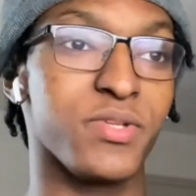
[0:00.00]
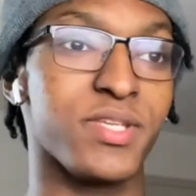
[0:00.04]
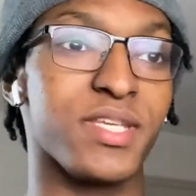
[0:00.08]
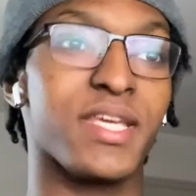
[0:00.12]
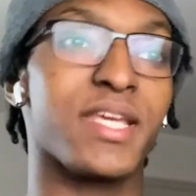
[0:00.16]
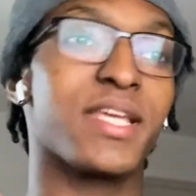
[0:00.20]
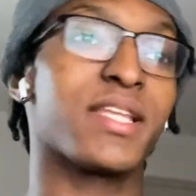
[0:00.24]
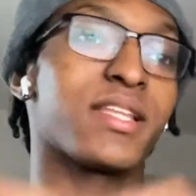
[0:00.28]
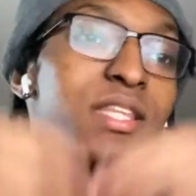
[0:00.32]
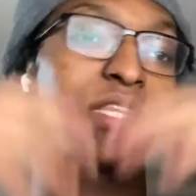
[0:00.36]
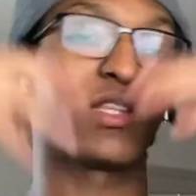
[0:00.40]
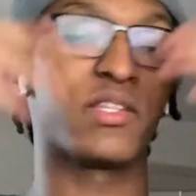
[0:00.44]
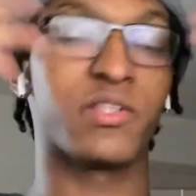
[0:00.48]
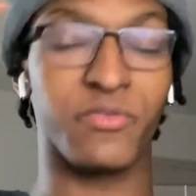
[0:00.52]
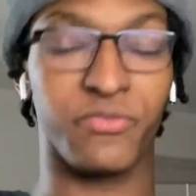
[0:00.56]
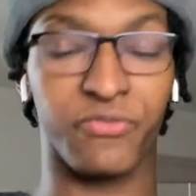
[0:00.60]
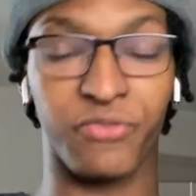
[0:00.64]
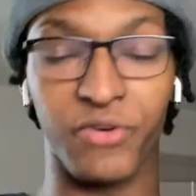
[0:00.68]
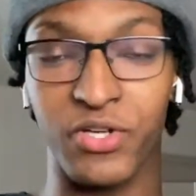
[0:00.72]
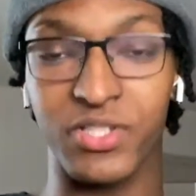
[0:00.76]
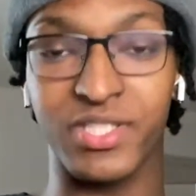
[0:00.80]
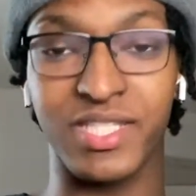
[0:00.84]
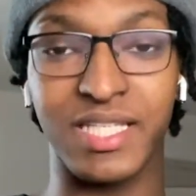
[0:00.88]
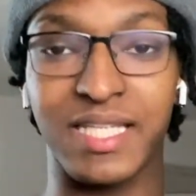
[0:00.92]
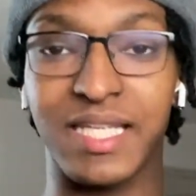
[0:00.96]
The
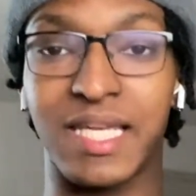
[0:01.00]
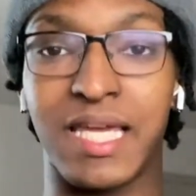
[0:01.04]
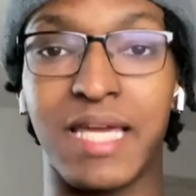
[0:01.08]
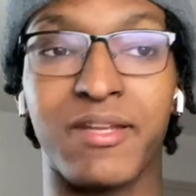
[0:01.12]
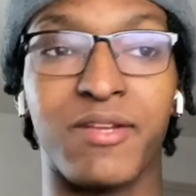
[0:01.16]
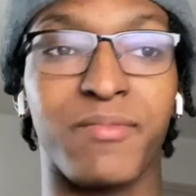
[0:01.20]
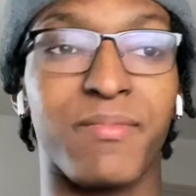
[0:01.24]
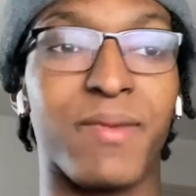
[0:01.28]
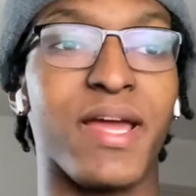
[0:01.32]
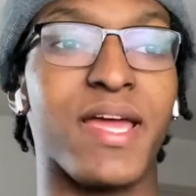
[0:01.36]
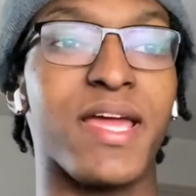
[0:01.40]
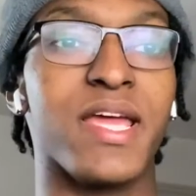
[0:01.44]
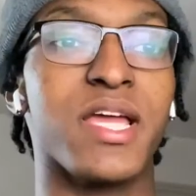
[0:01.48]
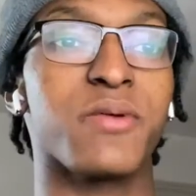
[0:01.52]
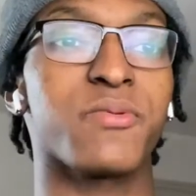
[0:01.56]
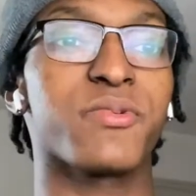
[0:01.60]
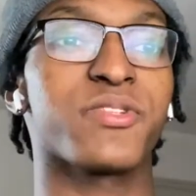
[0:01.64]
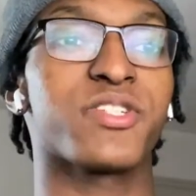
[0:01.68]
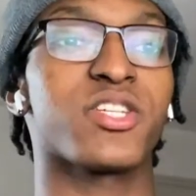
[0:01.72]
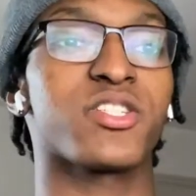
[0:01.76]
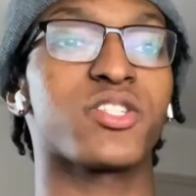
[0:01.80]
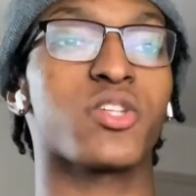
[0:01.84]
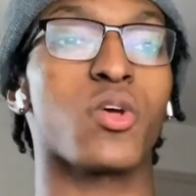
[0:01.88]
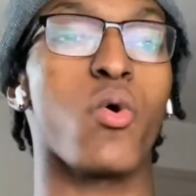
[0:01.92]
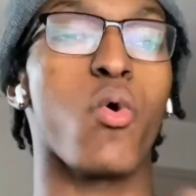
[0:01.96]
first thing that came to my head was
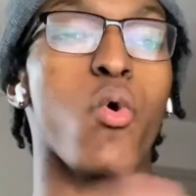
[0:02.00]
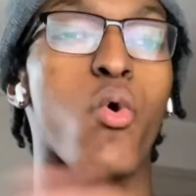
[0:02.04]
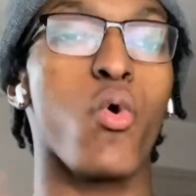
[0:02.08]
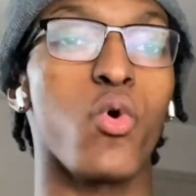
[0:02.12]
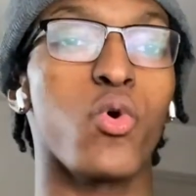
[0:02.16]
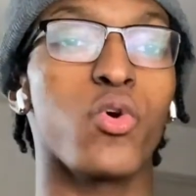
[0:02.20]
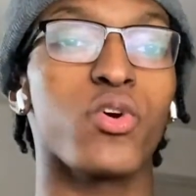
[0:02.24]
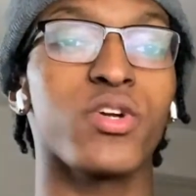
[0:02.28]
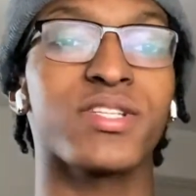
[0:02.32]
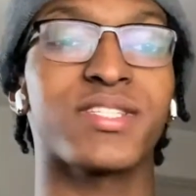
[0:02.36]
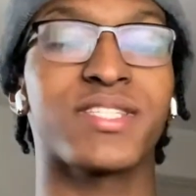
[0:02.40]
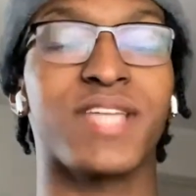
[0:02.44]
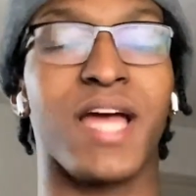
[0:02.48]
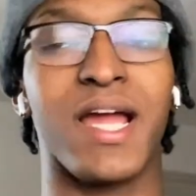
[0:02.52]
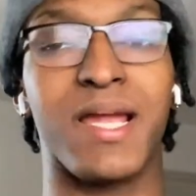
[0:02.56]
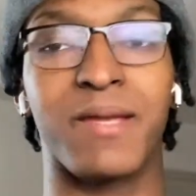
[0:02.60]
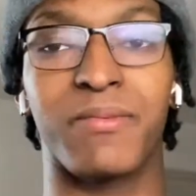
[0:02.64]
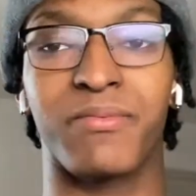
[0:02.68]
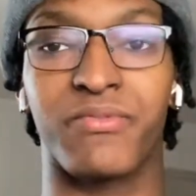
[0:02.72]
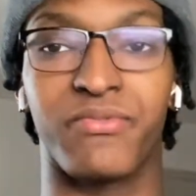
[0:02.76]
just a horror type